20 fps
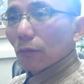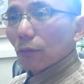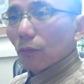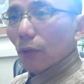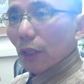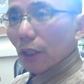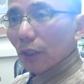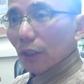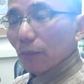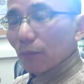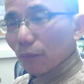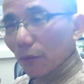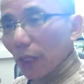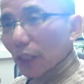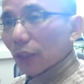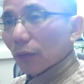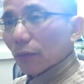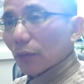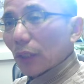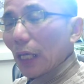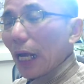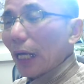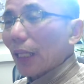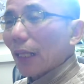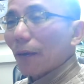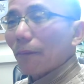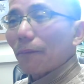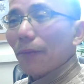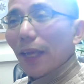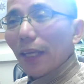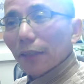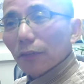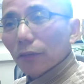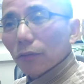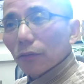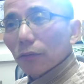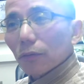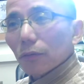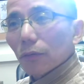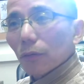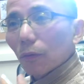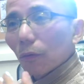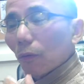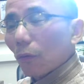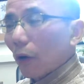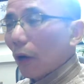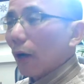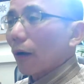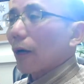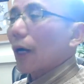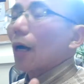when replaced with other fat or